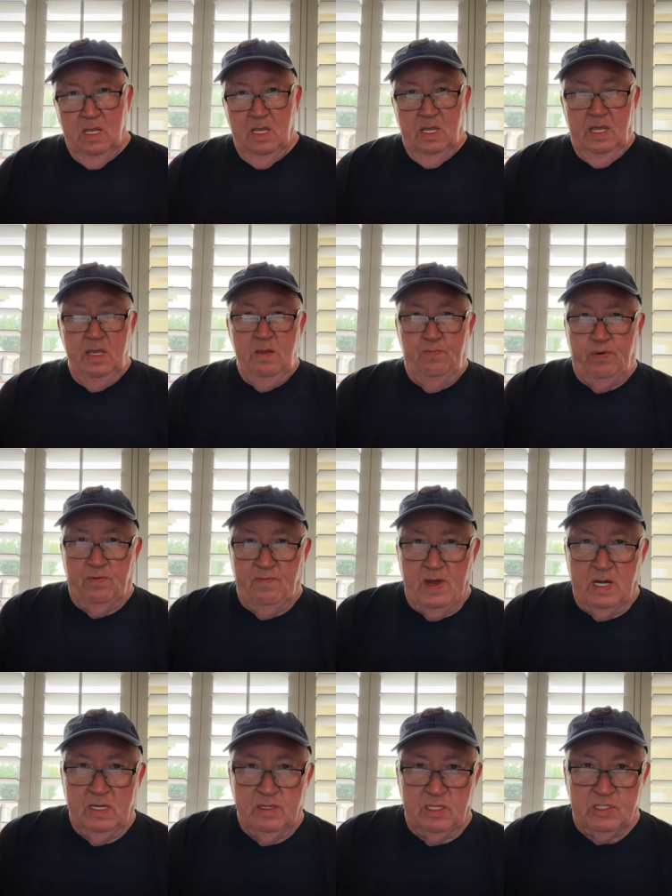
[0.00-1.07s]
he
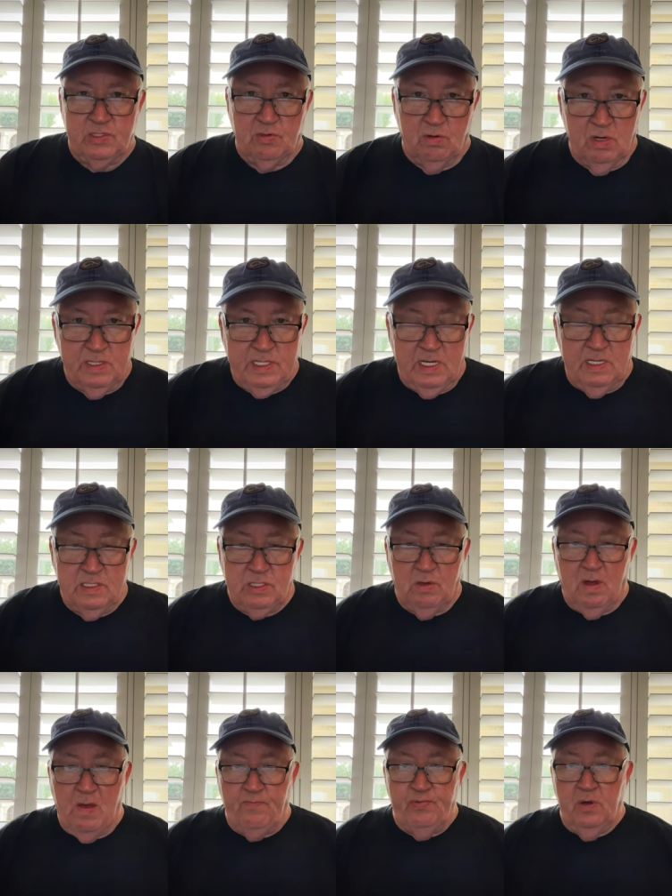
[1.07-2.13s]
provided the source. And so
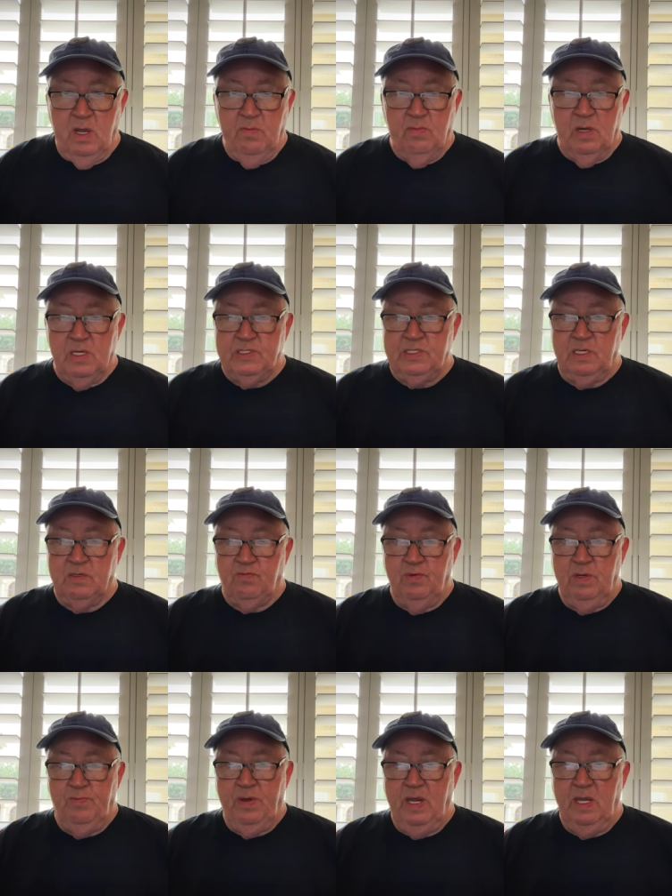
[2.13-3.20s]
I'm pretty much just
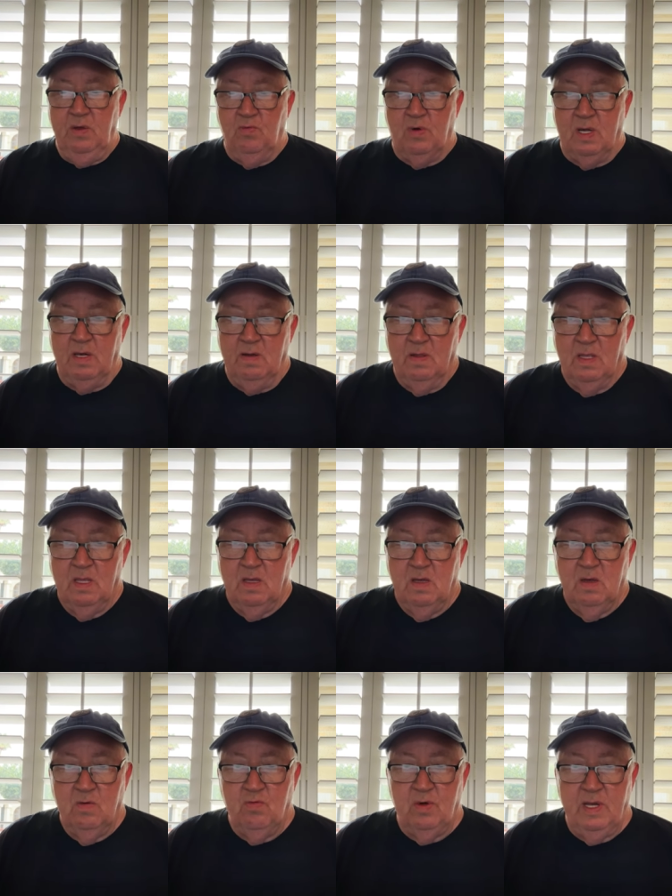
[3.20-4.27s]
repeating what
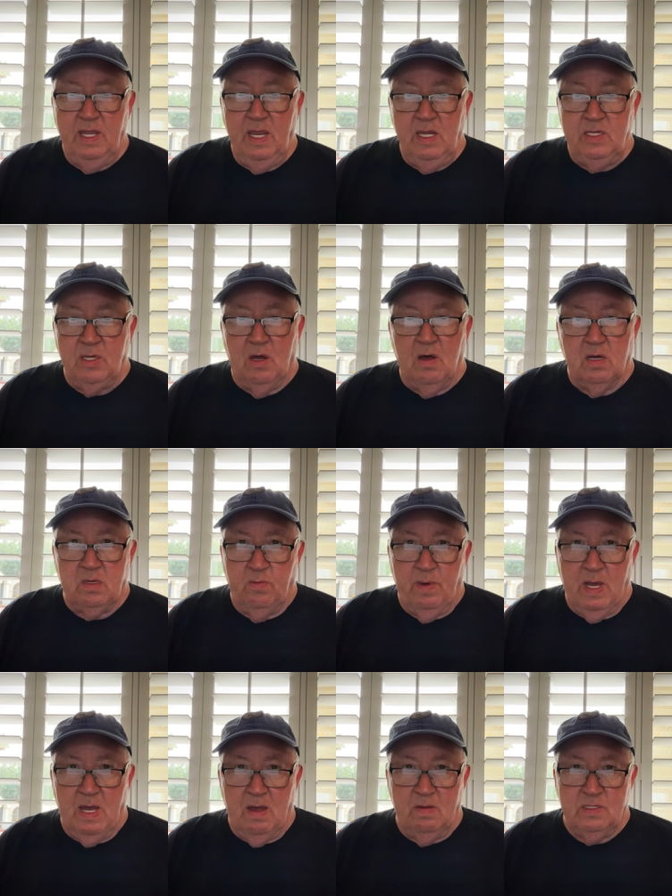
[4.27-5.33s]
what he talked
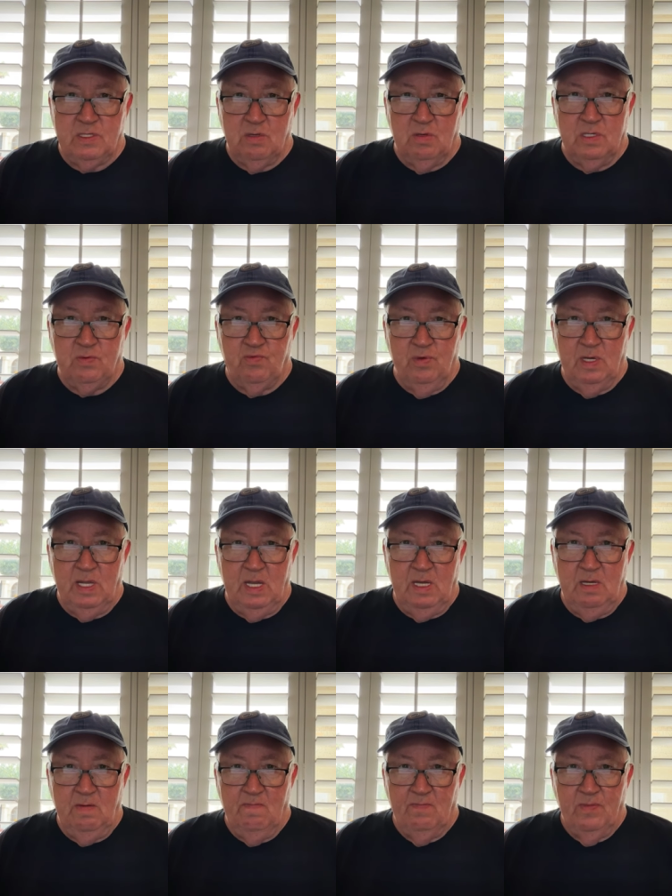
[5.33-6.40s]
about. So it's
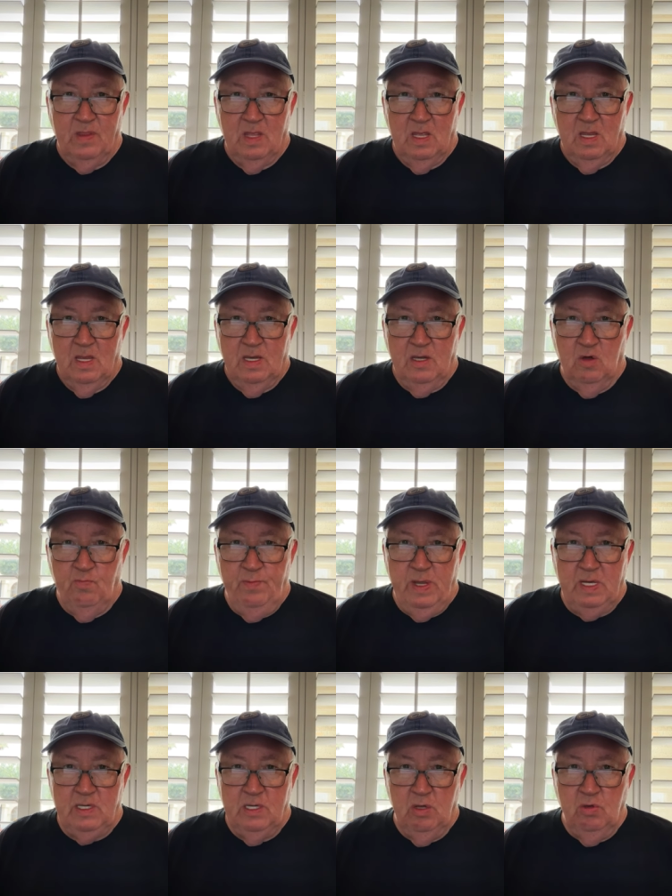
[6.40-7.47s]
really no
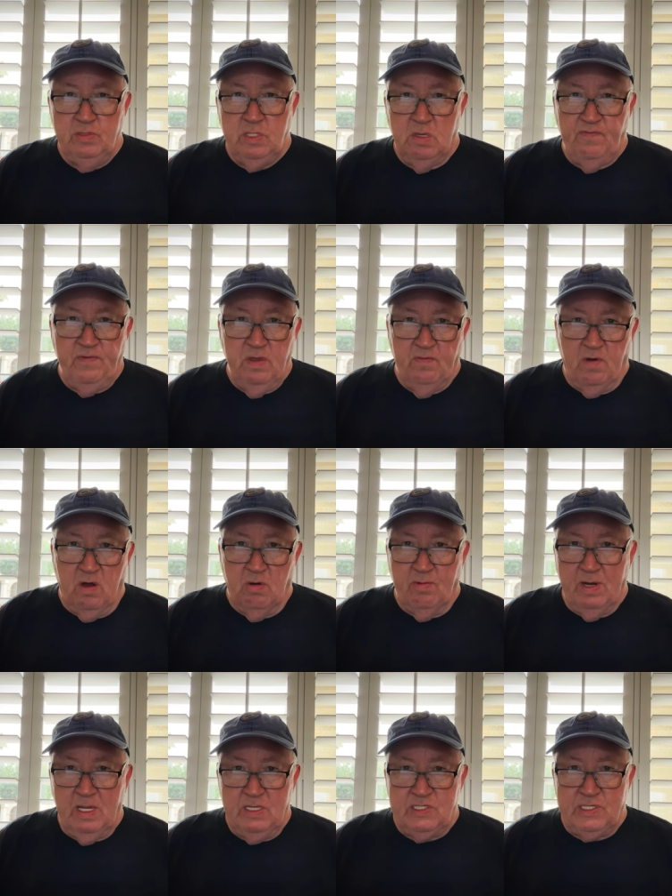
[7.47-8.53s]
big news. If you've
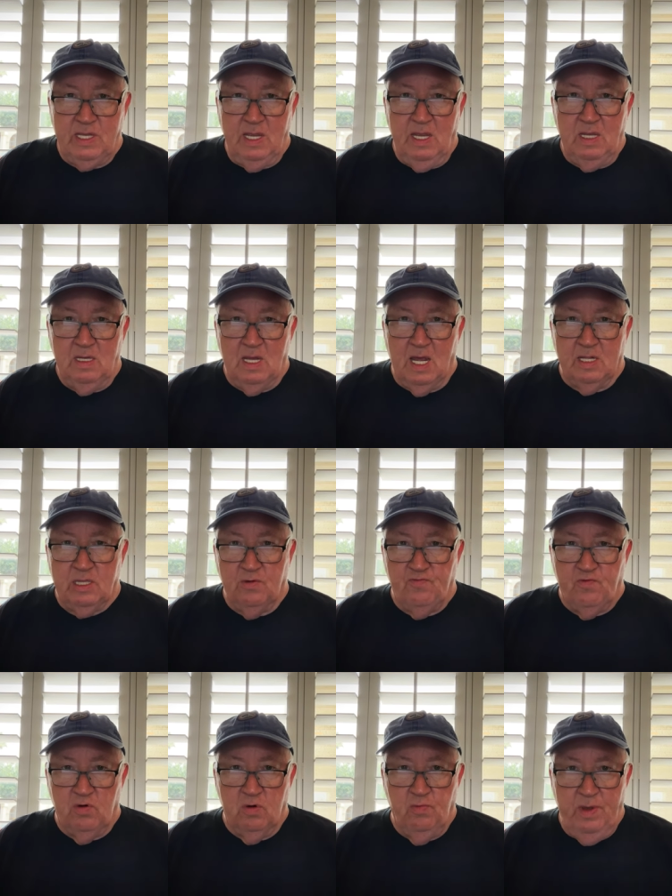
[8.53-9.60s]
already seen like the
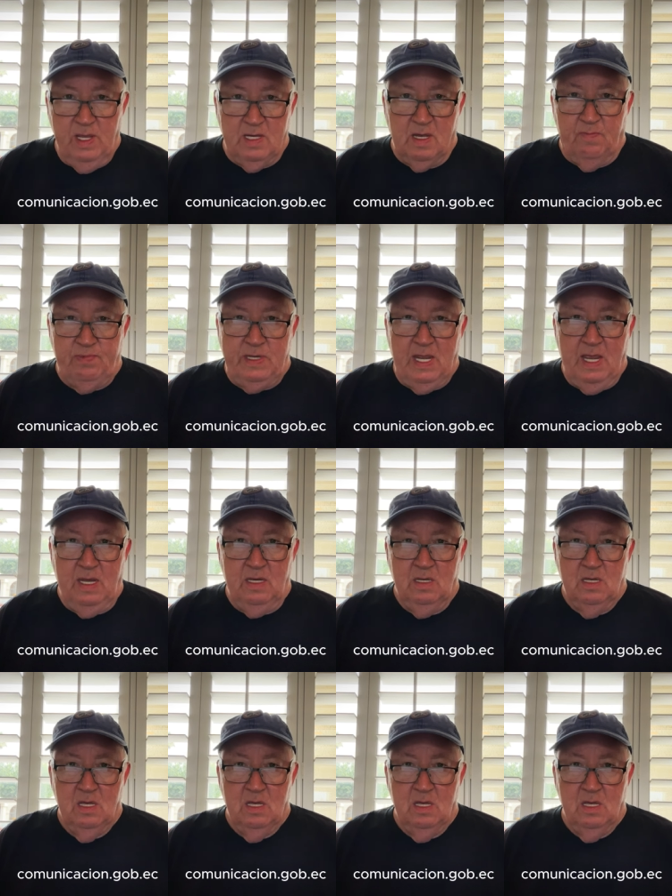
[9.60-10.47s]
four week update